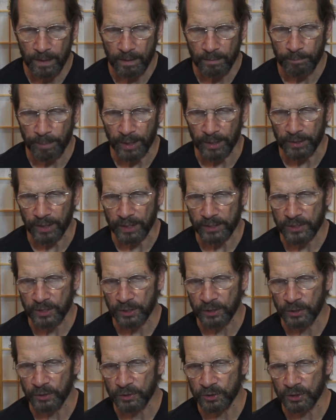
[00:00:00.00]
better
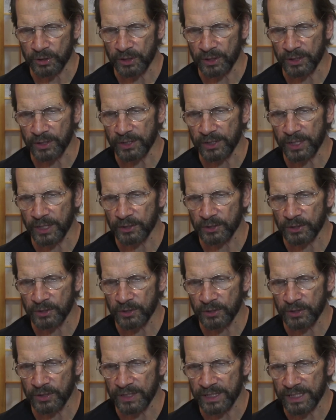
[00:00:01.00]
execution and
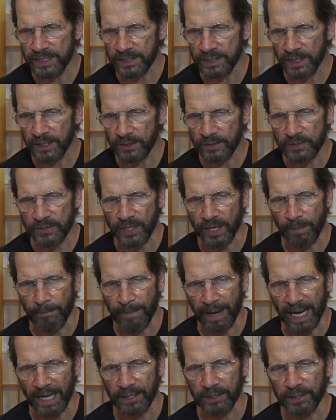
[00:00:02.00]
attention to details that
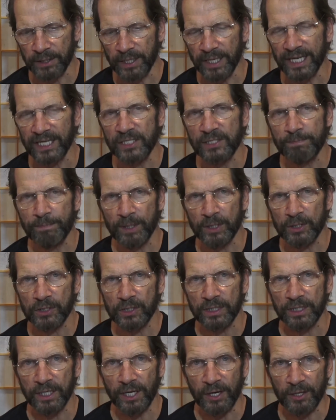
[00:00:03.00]
matter,
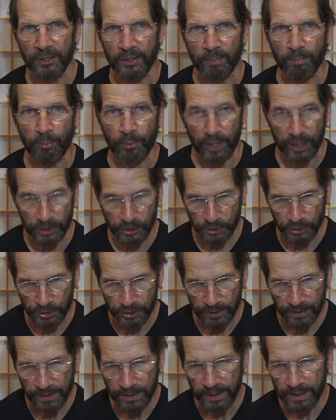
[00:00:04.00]
especially under
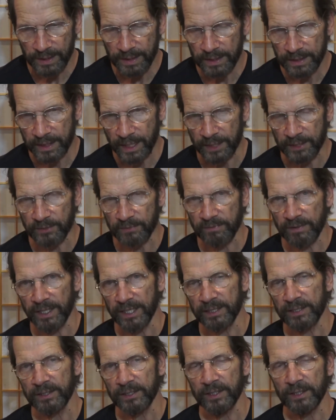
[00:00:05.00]
pressure, kind of
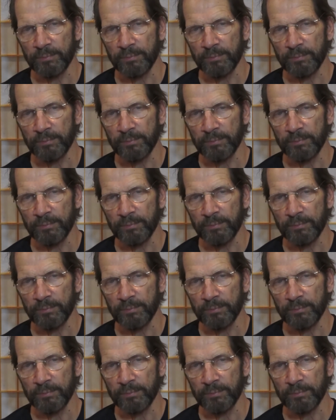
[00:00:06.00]
like the